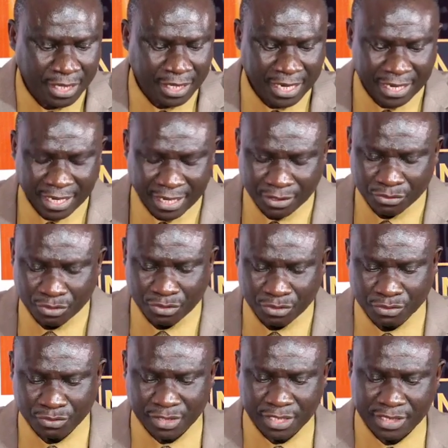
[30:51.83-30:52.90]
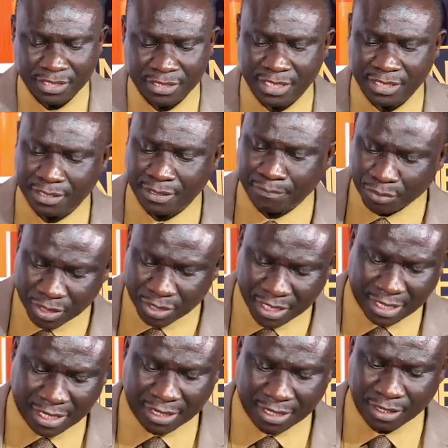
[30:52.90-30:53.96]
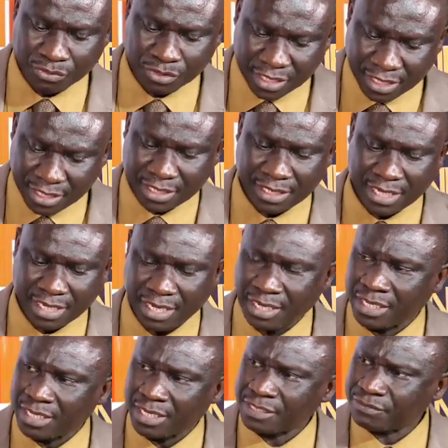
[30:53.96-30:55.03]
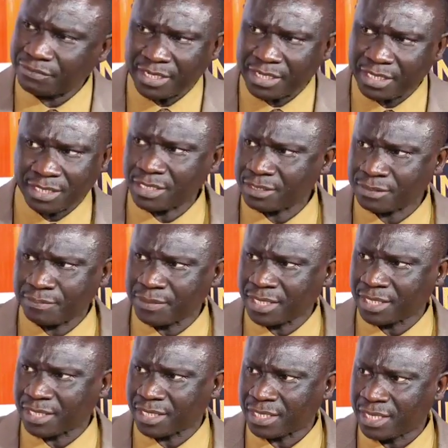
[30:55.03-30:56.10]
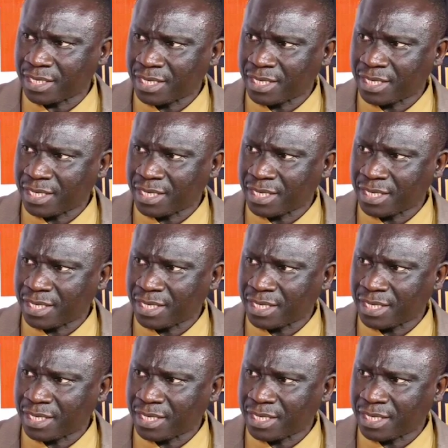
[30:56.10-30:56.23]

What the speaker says: like I told you, this is a project account sitting there. It's very transparent.